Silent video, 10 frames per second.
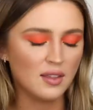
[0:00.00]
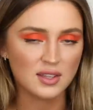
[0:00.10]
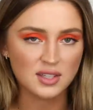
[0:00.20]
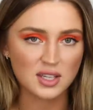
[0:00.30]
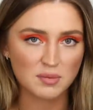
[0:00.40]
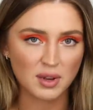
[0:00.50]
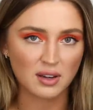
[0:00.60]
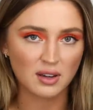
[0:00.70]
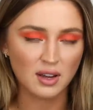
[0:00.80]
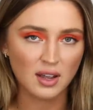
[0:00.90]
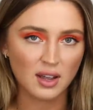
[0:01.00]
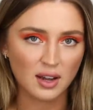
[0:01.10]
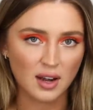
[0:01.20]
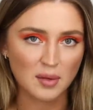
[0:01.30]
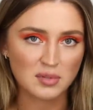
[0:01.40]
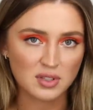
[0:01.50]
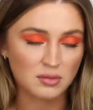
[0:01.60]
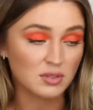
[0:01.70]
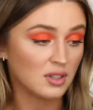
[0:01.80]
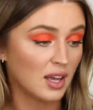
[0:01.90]
this has been an
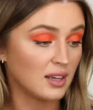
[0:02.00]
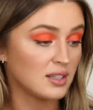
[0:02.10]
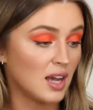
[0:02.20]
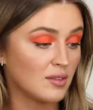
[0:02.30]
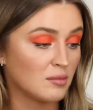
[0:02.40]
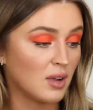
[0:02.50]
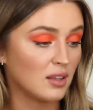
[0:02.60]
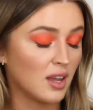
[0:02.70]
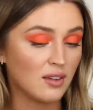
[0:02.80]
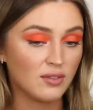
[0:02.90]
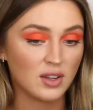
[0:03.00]
absolute delight to have in my life.